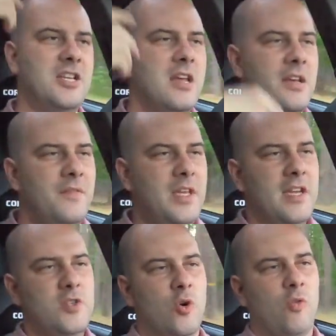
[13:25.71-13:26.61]
If you get
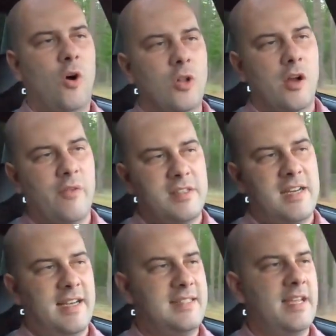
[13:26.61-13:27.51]
into a rollover, it's
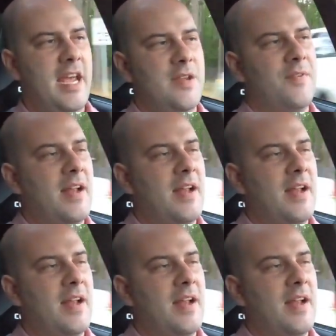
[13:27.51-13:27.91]
not safe.